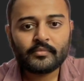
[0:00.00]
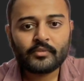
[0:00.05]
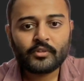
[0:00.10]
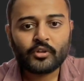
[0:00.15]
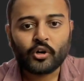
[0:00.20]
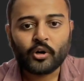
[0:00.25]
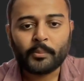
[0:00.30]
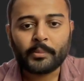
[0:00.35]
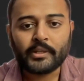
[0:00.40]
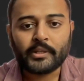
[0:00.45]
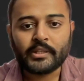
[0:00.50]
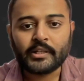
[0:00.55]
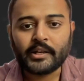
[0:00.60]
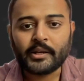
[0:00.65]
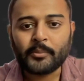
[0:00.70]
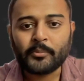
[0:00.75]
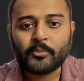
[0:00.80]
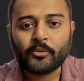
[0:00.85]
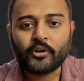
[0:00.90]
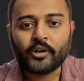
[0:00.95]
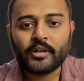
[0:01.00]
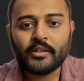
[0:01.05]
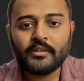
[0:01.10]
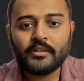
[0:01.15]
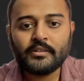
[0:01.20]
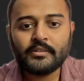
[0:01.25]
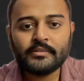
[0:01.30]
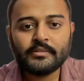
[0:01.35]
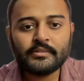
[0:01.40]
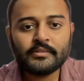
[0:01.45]
copy the endpoint.
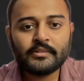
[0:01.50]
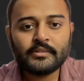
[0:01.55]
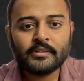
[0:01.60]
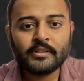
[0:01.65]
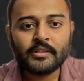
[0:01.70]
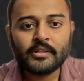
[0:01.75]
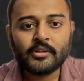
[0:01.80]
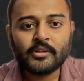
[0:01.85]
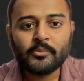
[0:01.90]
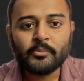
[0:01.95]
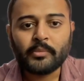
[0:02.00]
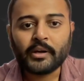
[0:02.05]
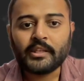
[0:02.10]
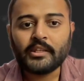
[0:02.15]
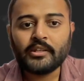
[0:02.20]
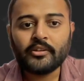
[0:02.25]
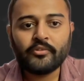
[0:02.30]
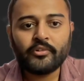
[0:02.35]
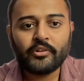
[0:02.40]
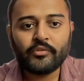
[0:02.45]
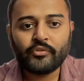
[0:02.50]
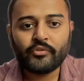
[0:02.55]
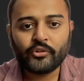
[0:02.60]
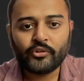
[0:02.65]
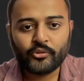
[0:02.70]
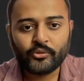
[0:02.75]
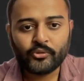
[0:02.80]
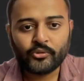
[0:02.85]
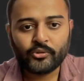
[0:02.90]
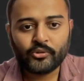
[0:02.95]
By the way, if you
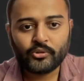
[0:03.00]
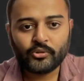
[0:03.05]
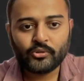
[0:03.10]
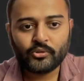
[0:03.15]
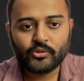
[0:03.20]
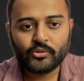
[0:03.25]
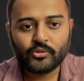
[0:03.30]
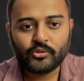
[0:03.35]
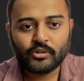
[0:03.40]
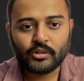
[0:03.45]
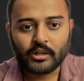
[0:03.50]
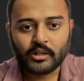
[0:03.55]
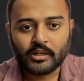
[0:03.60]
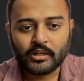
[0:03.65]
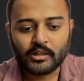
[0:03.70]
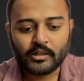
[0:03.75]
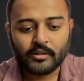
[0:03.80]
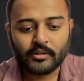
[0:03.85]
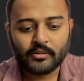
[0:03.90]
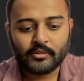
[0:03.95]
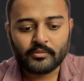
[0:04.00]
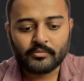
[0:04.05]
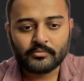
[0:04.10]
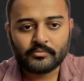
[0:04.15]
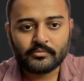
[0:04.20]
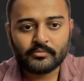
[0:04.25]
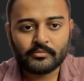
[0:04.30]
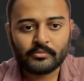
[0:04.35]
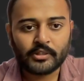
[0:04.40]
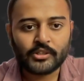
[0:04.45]
don't know
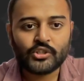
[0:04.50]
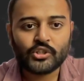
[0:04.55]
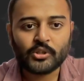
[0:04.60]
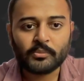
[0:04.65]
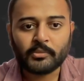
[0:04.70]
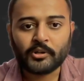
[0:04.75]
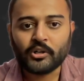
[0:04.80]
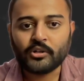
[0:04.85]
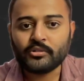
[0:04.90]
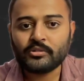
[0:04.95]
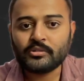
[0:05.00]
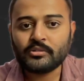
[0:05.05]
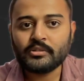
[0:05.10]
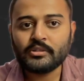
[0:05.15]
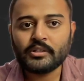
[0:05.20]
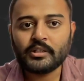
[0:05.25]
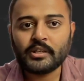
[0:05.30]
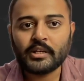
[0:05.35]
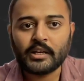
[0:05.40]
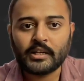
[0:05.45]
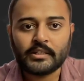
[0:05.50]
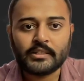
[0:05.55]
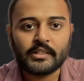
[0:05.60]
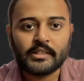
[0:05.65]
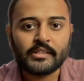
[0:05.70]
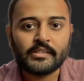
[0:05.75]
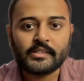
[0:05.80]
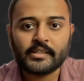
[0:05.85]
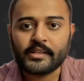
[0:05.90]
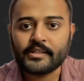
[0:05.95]
much about
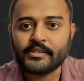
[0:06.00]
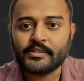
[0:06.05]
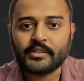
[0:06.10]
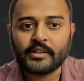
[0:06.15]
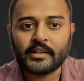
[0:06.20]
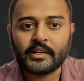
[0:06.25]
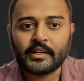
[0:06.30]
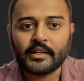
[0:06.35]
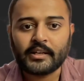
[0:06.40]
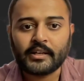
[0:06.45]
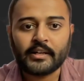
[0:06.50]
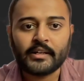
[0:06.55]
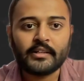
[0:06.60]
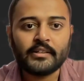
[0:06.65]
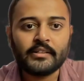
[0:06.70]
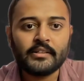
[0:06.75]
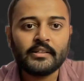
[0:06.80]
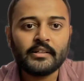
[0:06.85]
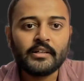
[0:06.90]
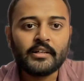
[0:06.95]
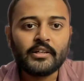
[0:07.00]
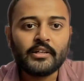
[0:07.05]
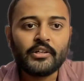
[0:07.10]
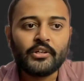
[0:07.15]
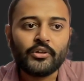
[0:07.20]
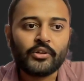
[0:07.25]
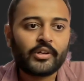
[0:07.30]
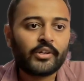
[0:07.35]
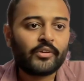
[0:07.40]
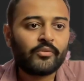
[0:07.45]
Agents SDK, right,
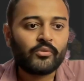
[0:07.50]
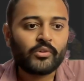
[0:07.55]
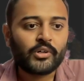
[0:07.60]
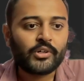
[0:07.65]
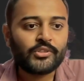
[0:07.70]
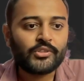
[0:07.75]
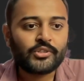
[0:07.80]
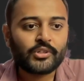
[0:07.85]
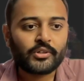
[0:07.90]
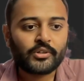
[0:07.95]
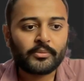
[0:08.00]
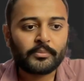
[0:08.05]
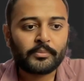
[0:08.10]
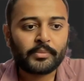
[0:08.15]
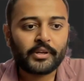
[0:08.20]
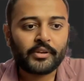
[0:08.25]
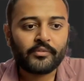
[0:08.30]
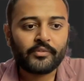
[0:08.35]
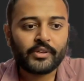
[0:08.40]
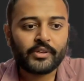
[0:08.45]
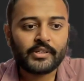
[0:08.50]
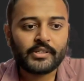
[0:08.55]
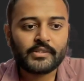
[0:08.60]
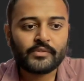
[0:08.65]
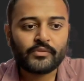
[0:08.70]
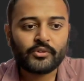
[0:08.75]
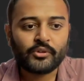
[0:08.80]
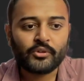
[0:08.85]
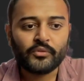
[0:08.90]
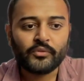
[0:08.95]
you can watch our previous
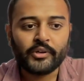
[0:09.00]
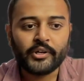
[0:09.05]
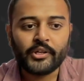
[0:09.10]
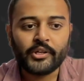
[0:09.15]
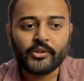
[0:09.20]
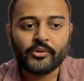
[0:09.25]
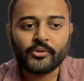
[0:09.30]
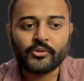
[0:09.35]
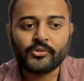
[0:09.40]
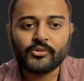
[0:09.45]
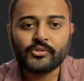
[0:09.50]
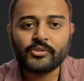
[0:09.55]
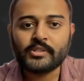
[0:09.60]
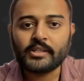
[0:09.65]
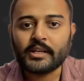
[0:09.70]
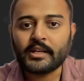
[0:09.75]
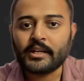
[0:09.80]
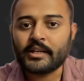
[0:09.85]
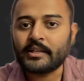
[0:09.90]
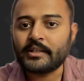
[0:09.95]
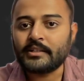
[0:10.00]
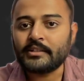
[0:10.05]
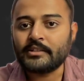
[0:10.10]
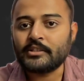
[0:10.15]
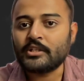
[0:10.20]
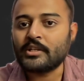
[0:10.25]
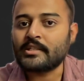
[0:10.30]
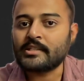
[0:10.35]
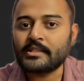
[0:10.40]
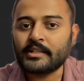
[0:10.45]
few videos and
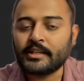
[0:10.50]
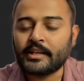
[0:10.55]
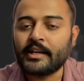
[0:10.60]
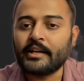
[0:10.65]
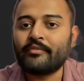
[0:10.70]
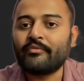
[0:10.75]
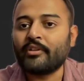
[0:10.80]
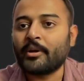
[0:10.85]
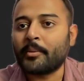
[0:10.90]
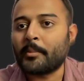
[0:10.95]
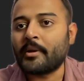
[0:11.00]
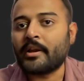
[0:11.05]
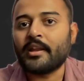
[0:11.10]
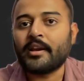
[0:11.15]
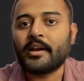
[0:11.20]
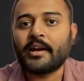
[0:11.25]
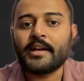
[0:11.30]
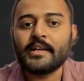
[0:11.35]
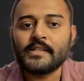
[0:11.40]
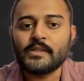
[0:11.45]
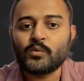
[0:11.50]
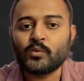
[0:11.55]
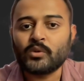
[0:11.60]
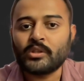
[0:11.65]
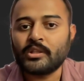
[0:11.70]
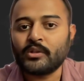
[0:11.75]
just get familiarized with